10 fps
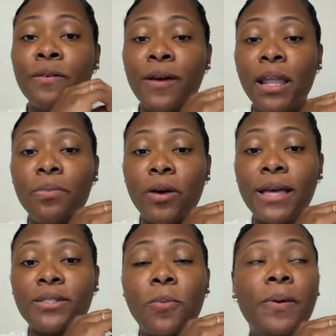develop
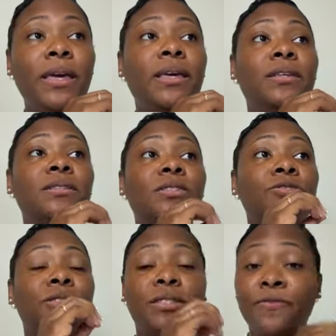your SOPs,
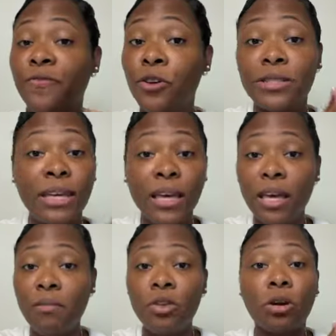your
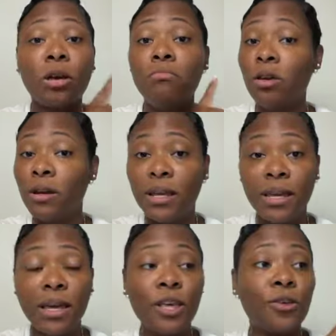team, your
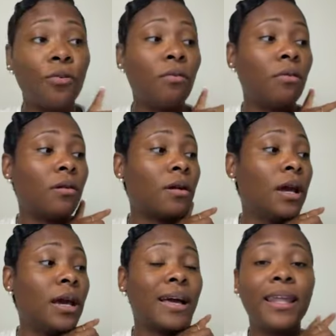community,
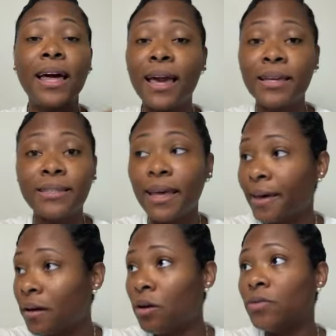your
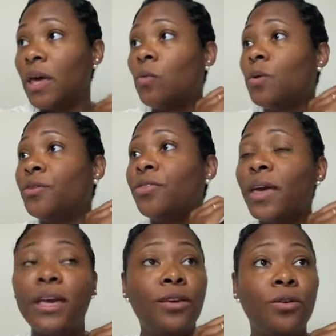clientele, they will
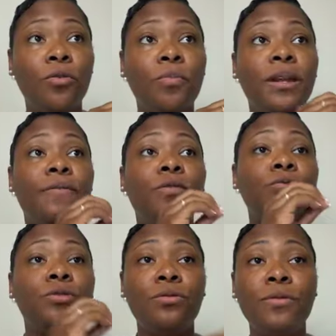thank you. But if
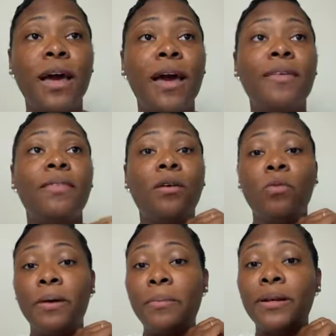you do not, they
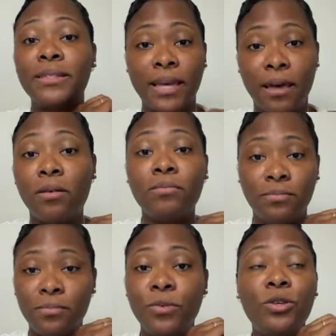will be able to tell.
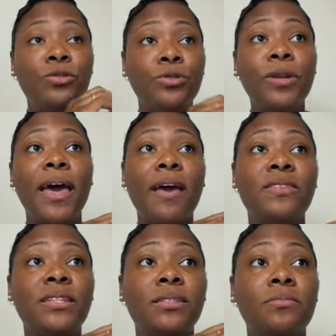When you do not
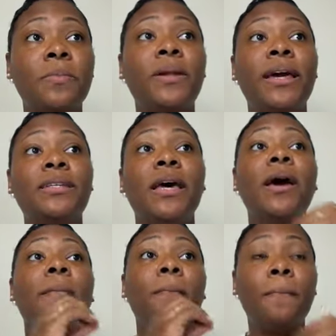have systems in place,